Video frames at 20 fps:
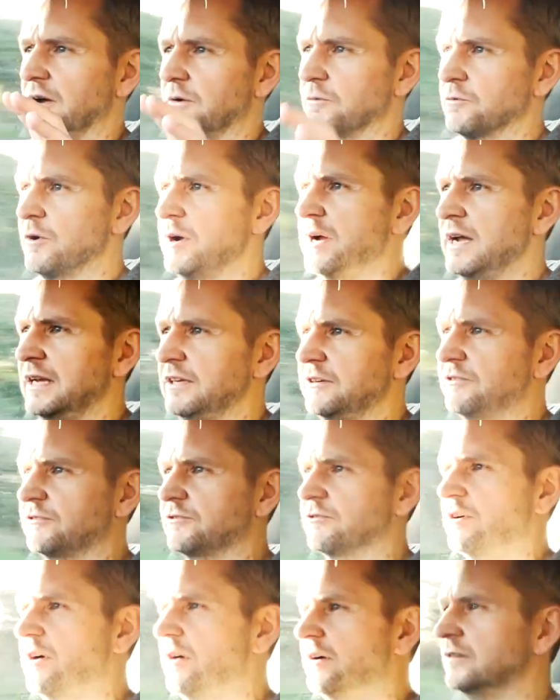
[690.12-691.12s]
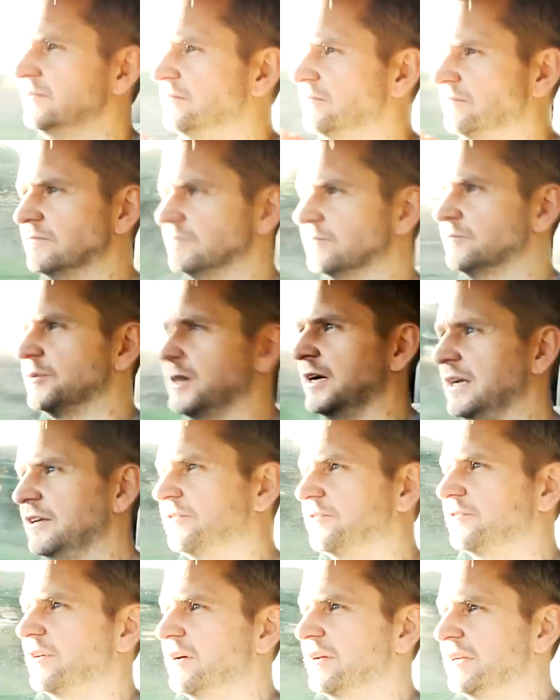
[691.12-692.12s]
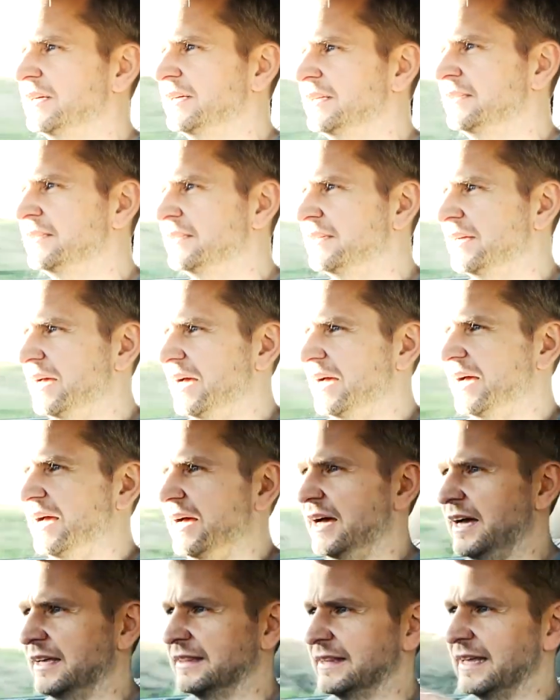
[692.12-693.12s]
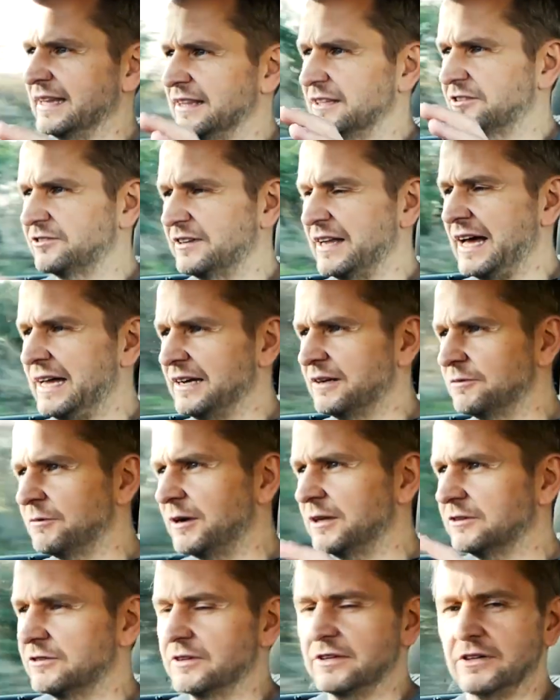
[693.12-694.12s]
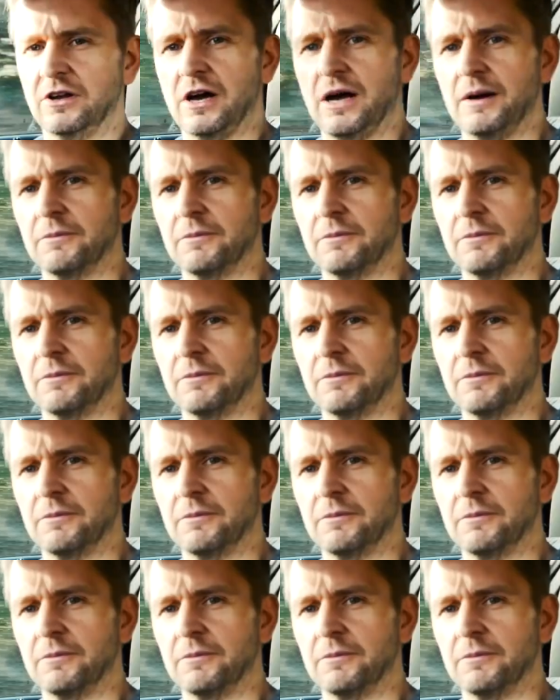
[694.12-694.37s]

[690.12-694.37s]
are really strong, really solid. They're the standard ones, so they're not